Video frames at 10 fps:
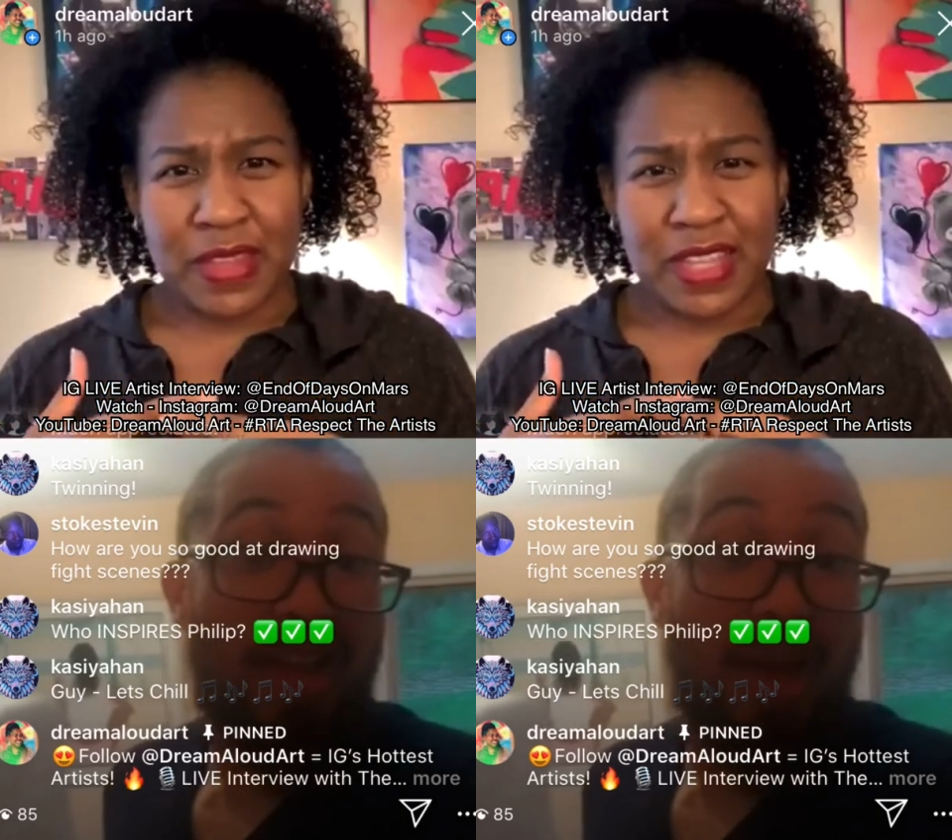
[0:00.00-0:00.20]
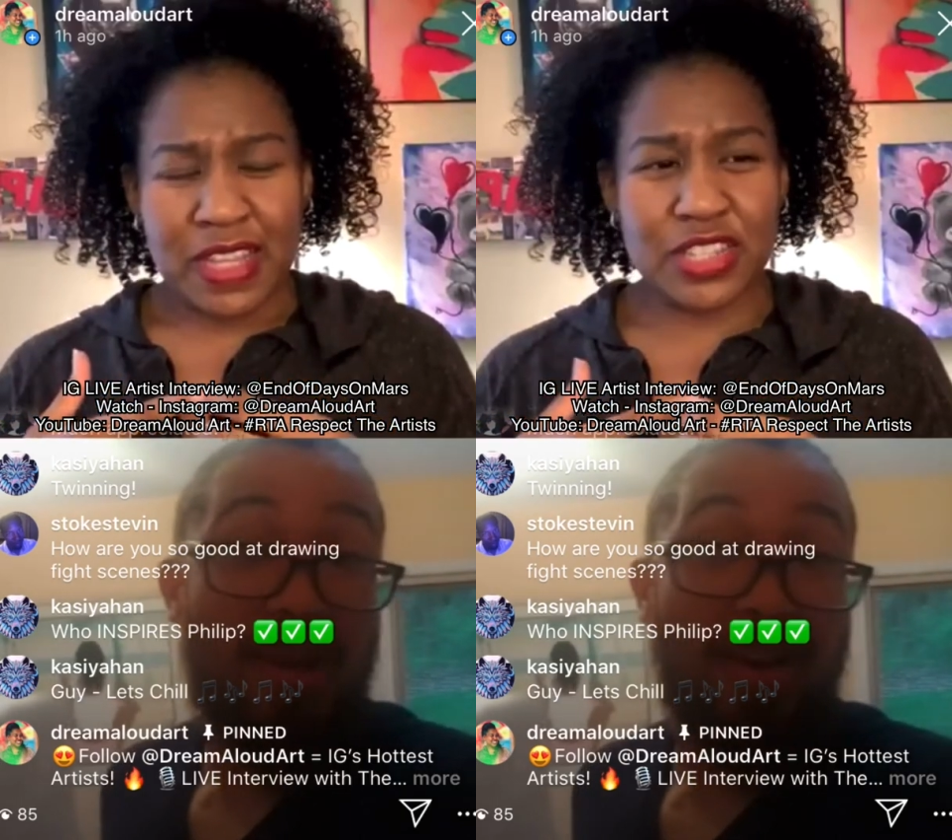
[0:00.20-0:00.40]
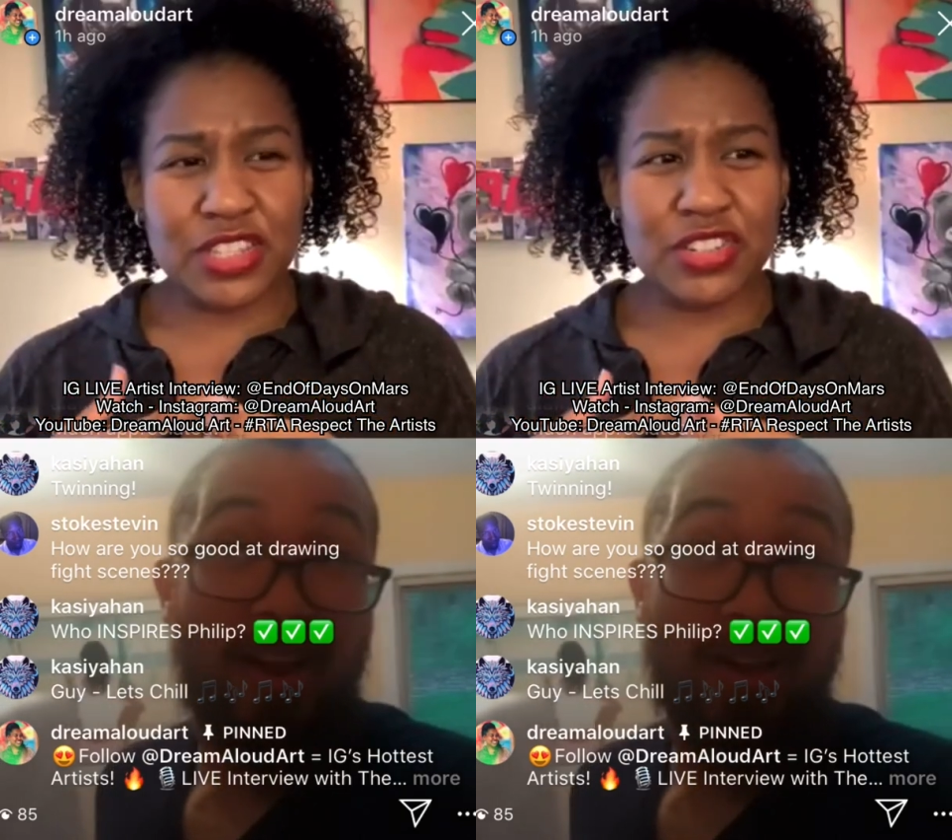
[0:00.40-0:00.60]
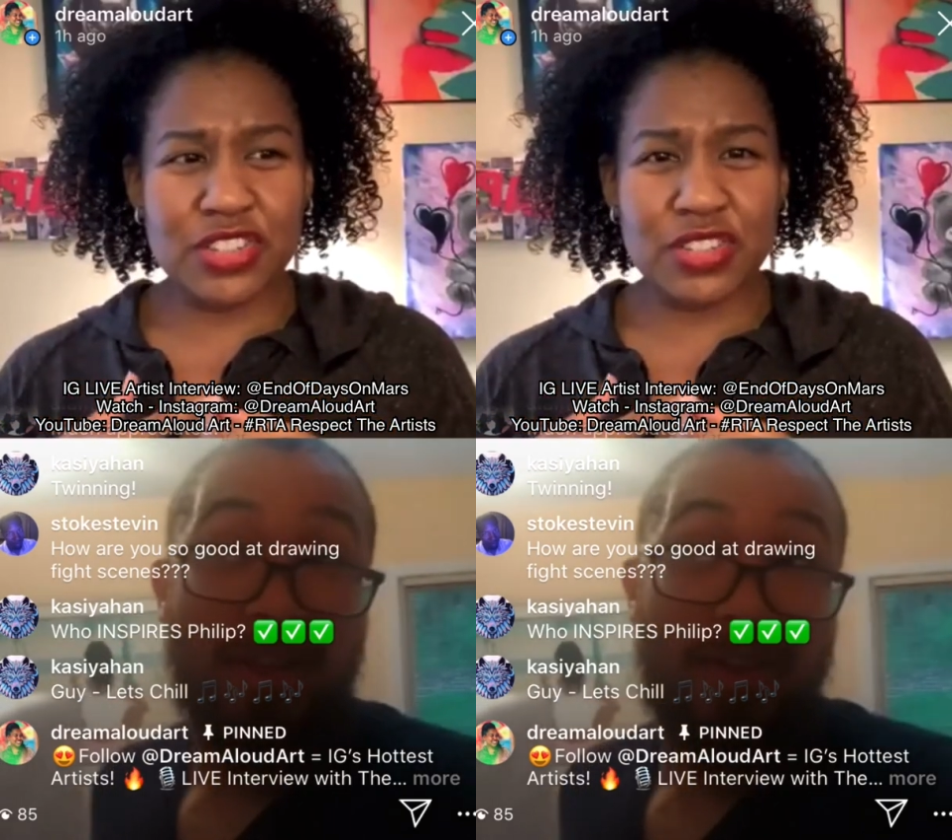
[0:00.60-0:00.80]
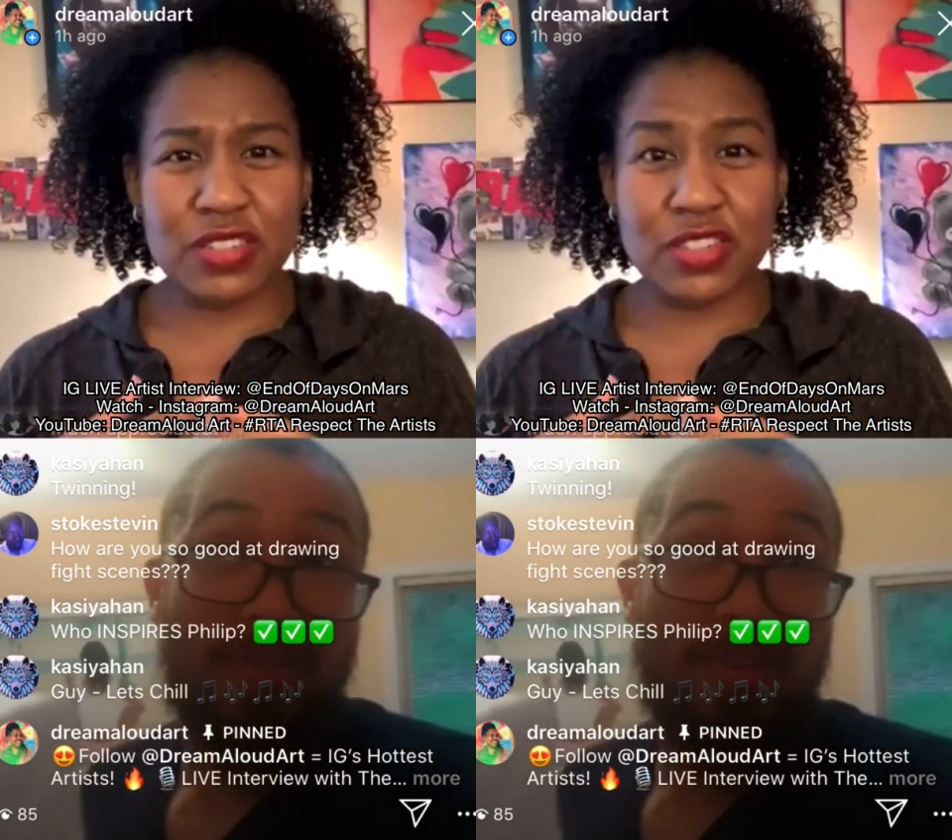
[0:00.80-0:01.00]
definitely
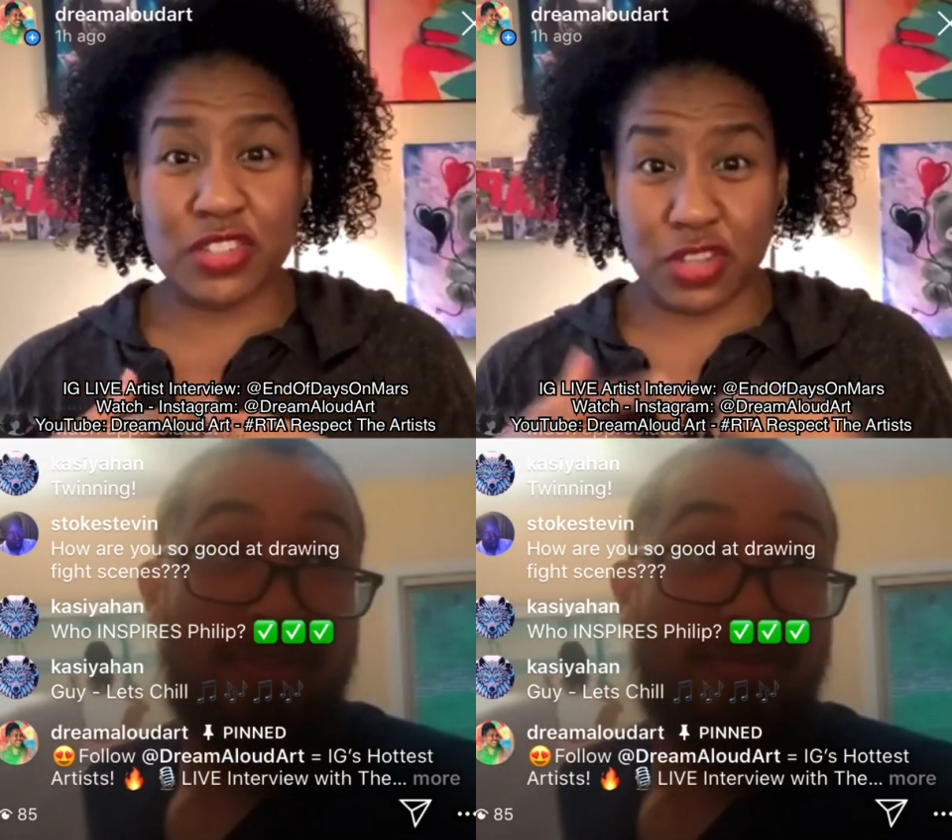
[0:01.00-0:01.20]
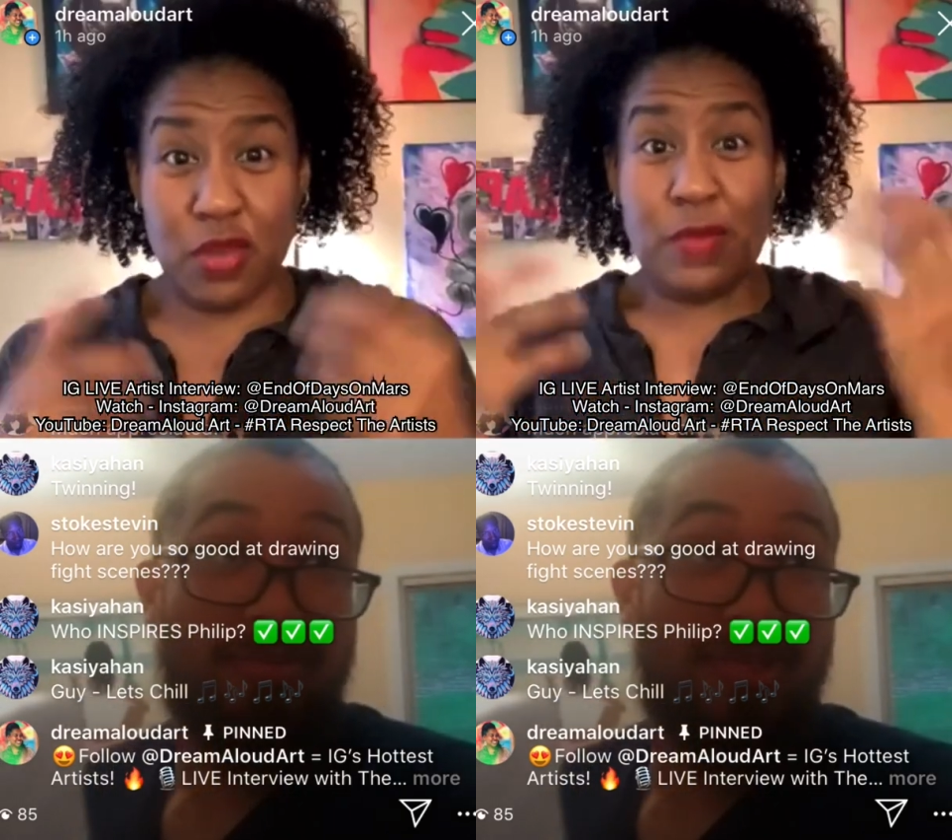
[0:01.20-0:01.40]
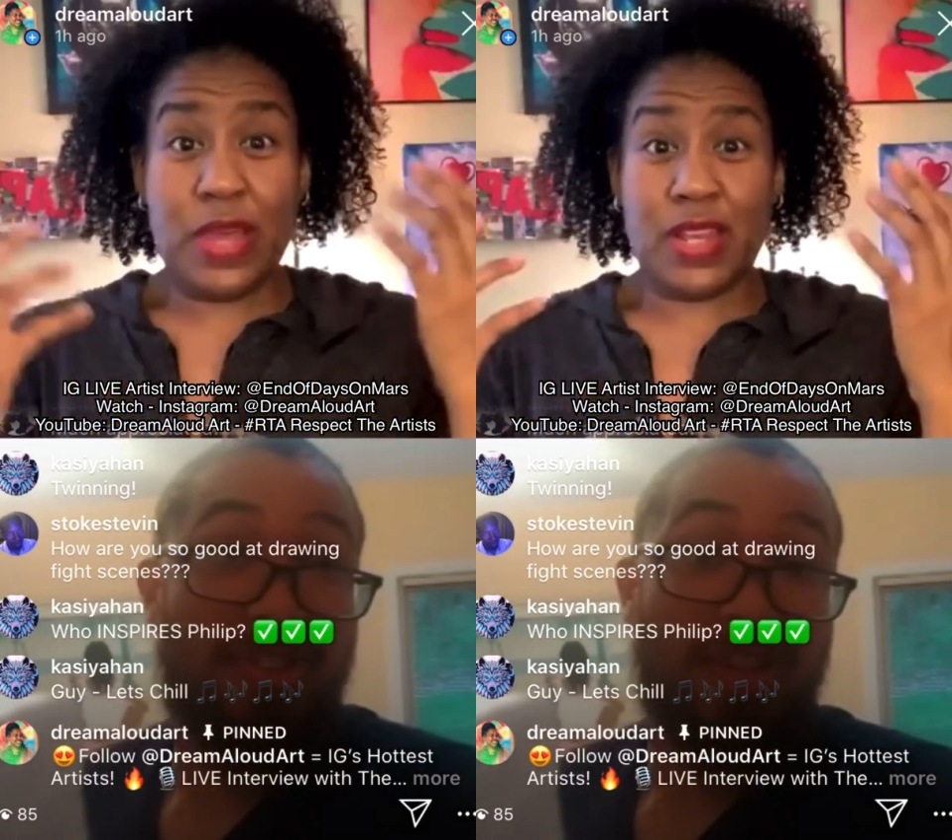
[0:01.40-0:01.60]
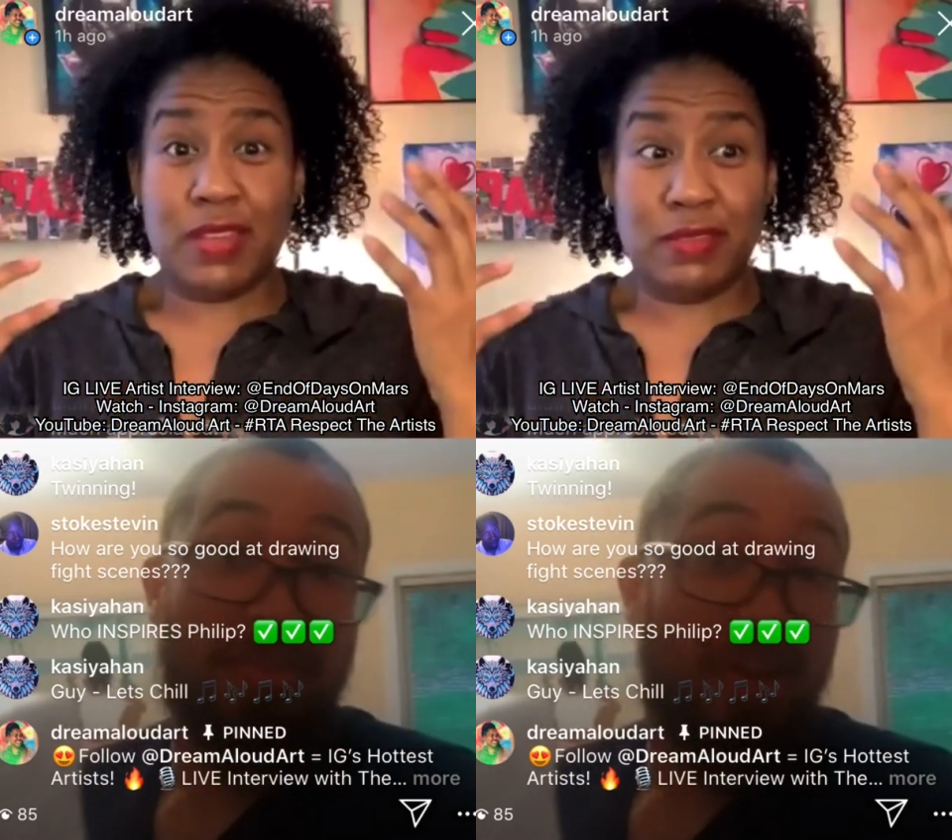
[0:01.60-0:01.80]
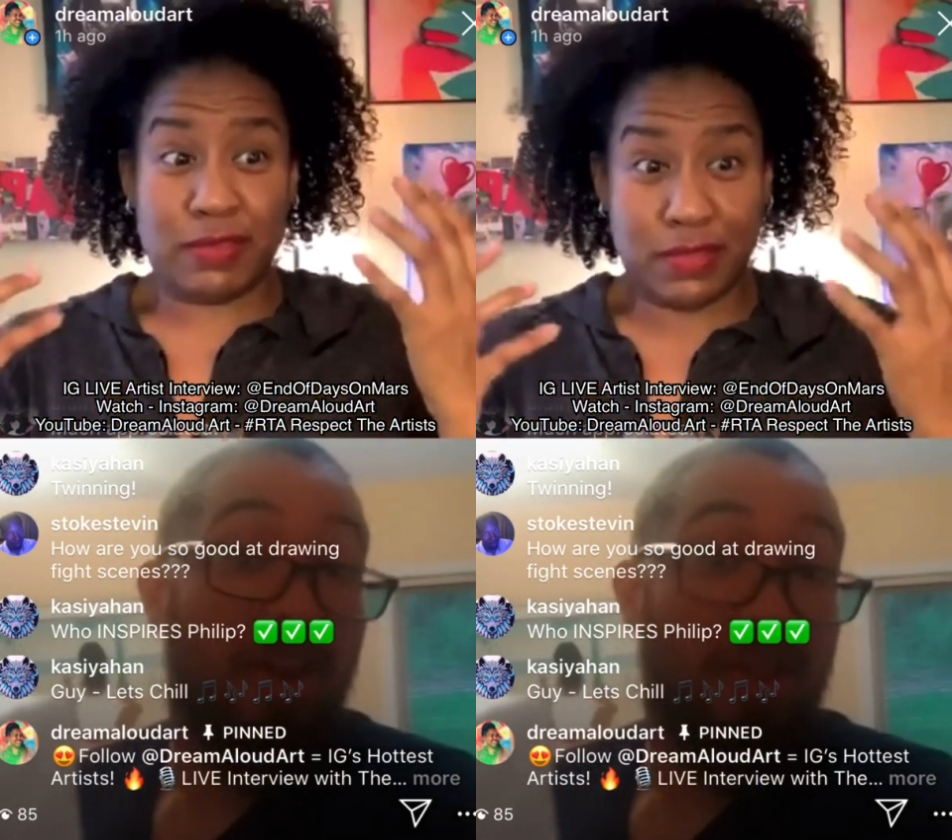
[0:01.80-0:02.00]
something along
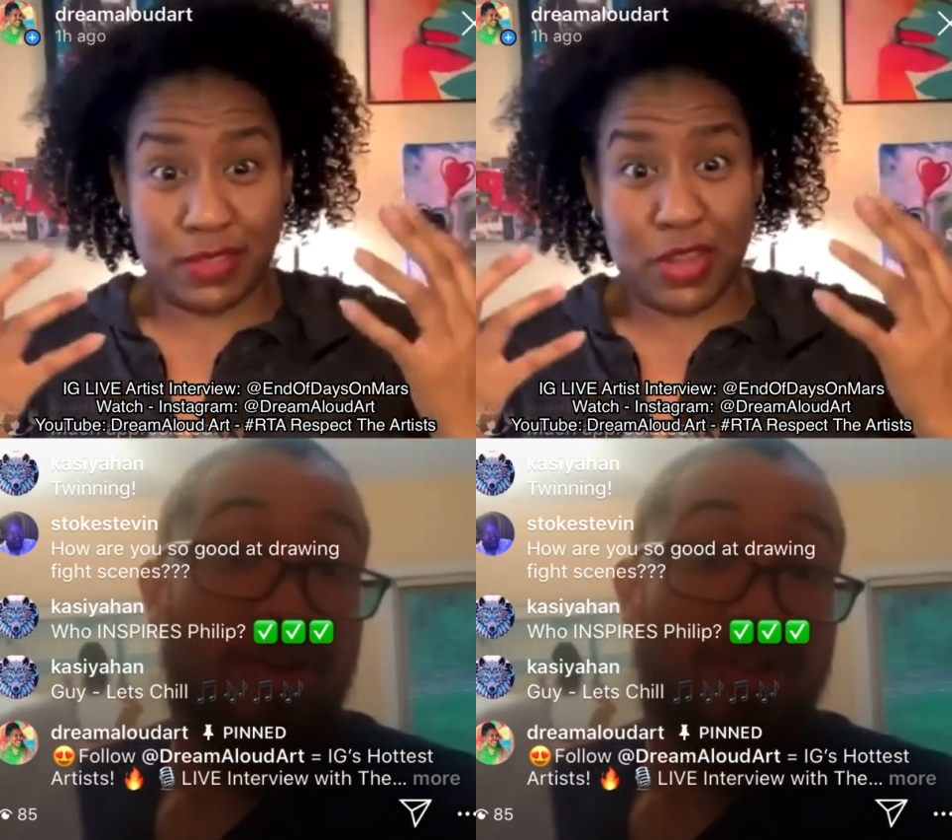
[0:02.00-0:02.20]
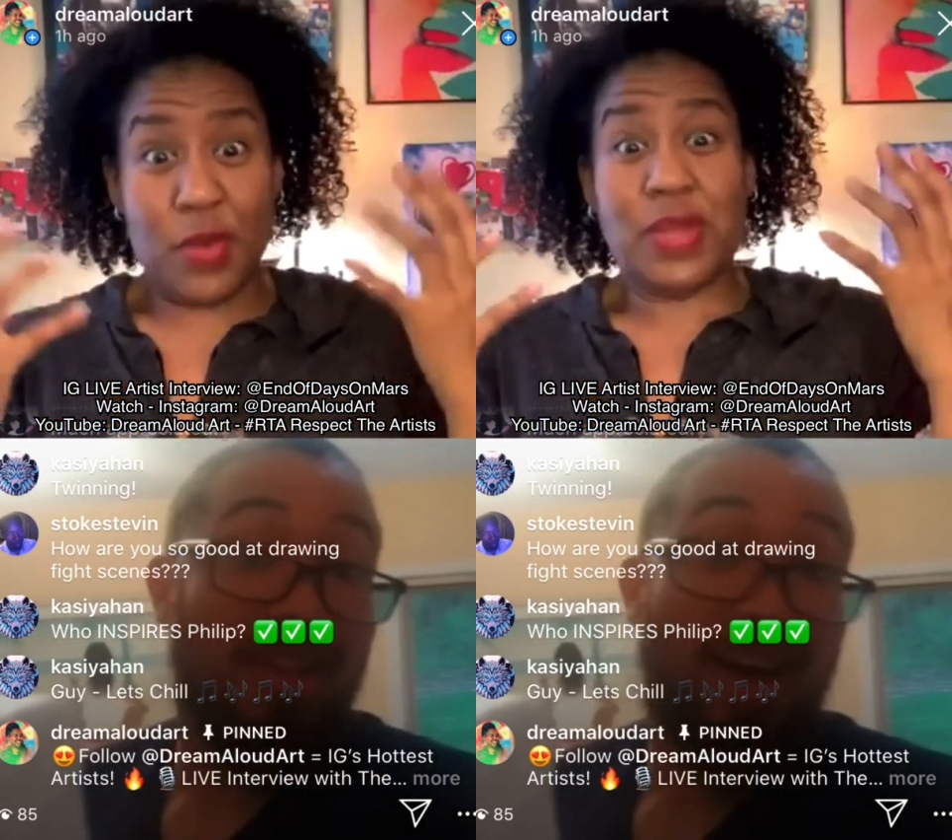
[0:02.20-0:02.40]
those lines.